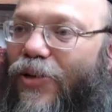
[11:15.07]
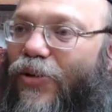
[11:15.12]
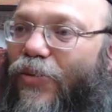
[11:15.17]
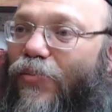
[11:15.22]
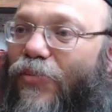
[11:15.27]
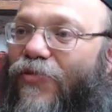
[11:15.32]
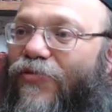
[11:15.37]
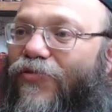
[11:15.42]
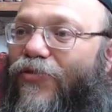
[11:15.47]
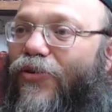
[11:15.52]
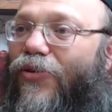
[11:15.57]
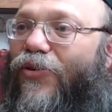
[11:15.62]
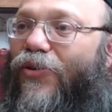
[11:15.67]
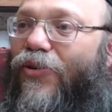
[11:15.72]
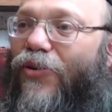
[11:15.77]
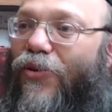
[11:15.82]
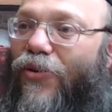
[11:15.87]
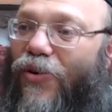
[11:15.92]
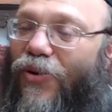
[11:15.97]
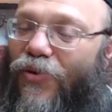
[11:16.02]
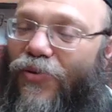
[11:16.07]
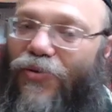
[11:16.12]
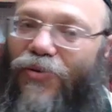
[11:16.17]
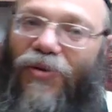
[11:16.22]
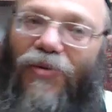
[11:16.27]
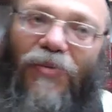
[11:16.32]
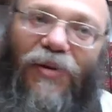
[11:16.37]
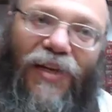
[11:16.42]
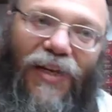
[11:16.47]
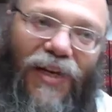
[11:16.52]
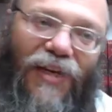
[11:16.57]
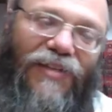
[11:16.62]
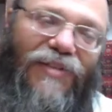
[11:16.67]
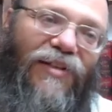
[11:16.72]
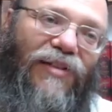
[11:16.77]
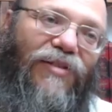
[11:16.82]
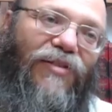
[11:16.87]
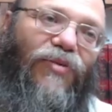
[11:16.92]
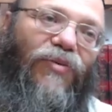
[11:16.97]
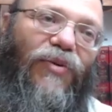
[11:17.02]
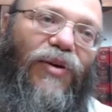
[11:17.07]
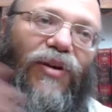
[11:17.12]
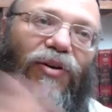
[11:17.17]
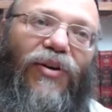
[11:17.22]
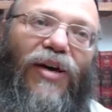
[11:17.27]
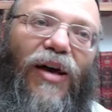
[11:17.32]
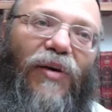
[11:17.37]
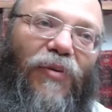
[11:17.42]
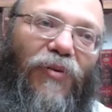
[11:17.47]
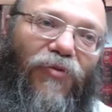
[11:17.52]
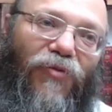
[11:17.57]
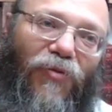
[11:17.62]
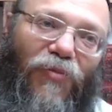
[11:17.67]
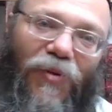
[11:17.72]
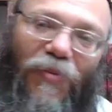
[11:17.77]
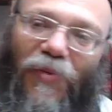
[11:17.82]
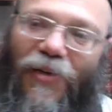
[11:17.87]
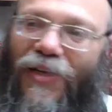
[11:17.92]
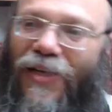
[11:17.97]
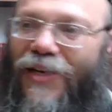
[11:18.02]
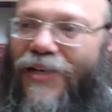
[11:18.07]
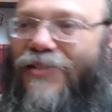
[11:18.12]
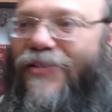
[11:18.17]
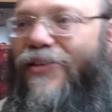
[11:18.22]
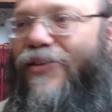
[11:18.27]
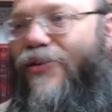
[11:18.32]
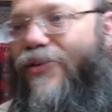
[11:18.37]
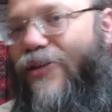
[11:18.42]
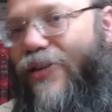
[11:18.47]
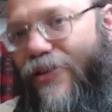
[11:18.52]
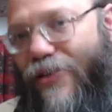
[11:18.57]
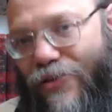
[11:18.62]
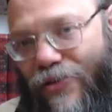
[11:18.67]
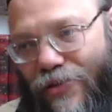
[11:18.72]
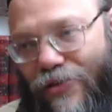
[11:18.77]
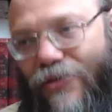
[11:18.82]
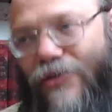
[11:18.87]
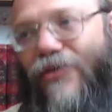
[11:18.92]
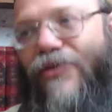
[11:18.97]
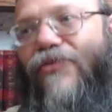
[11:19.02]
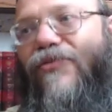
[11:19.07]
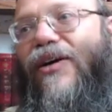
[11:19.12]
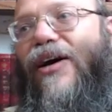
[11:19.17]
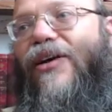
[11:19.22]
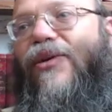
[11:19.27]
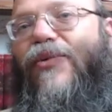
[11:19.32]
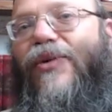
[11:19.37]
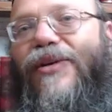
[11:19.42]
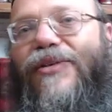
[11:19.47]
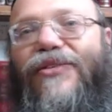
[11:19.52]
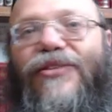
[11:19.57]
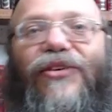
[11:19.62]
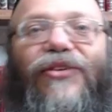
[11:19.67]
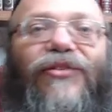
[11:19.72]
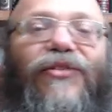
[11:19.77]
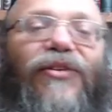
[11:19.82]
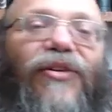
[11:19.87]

before you're going to the Bet Knesset. So when you're coming from the Bet Knesset, you can right away start.